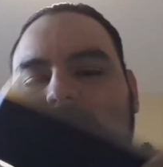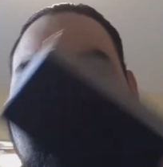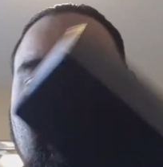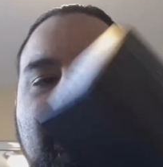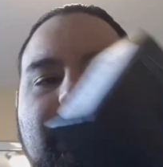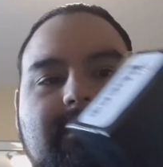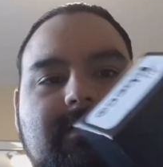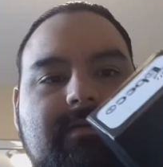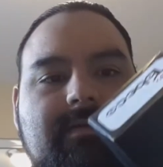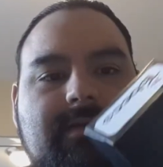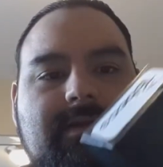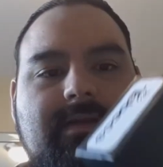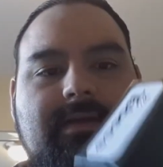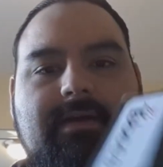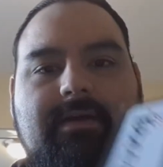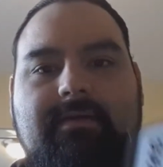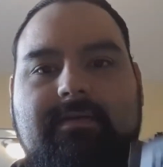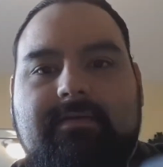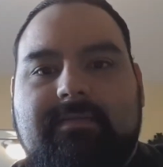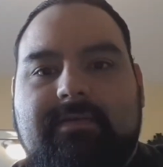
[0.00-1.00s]
Kind of hard to get
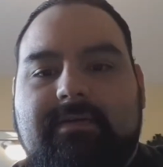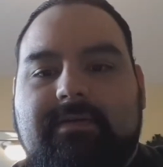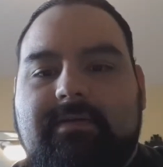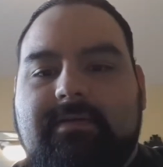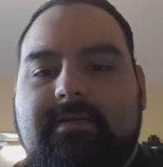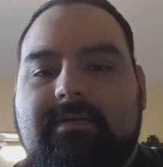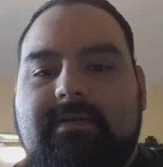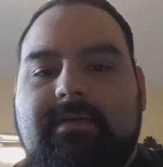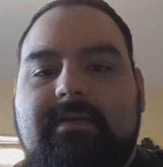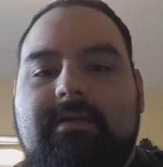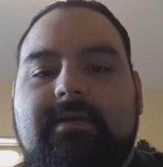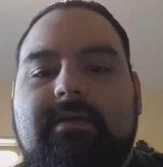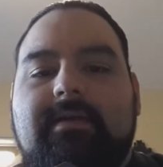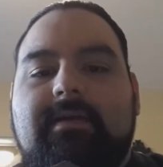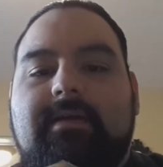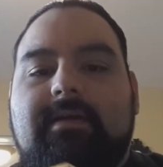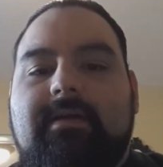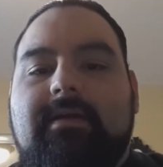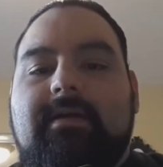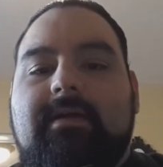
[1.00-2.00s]
out, but
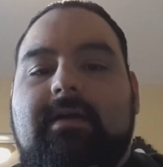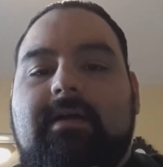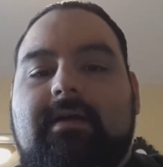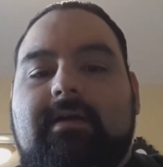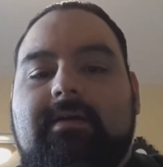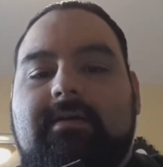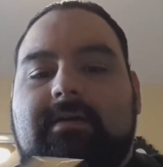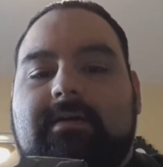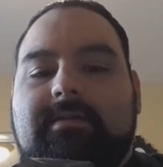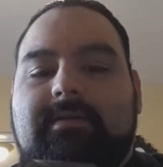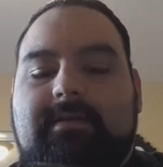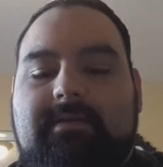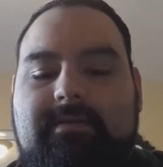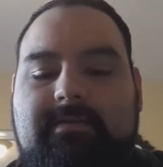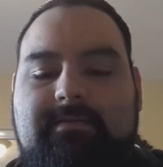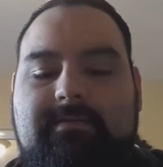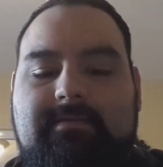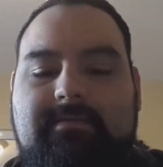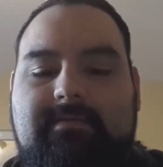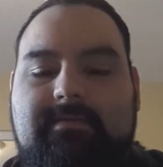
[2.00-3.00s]
I did
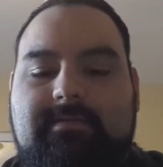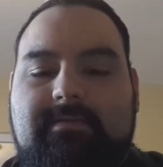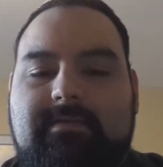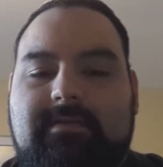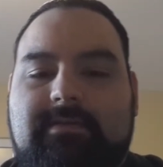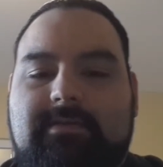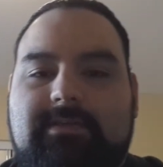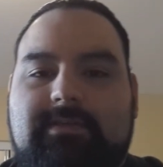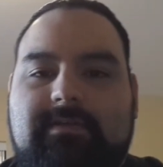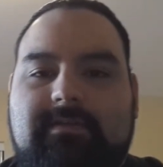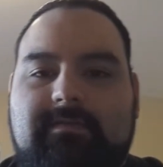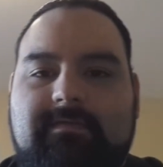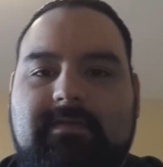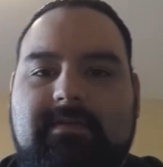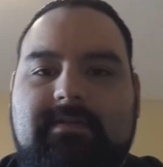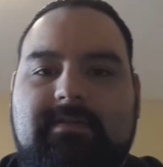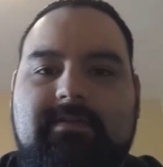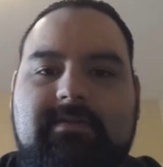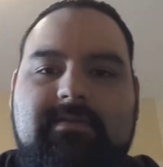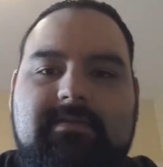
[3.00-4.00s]
achieve
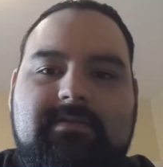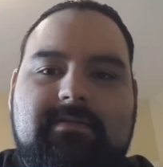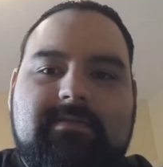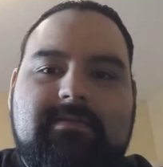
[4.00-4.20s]
it.